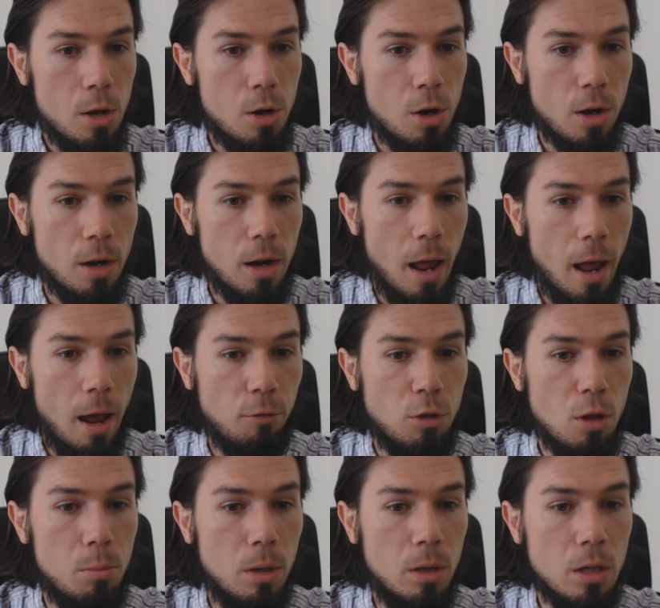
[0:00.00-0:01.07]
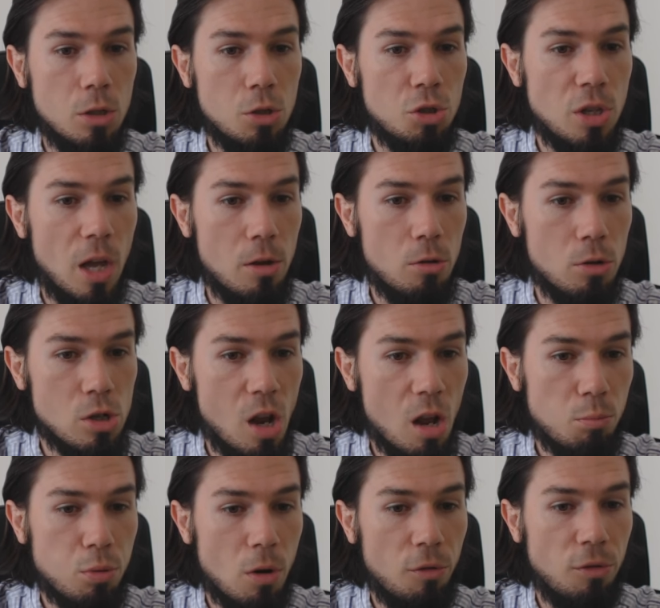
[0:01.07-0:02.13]
you're going to have the ability to set your
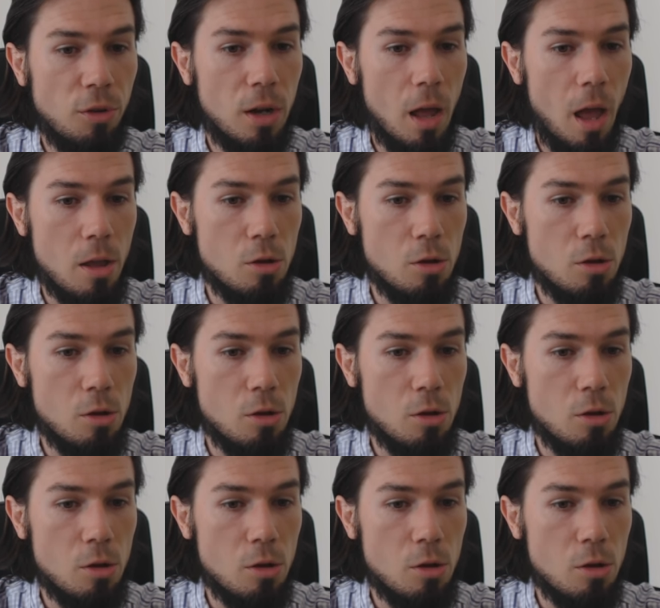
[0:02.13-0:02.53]
take profit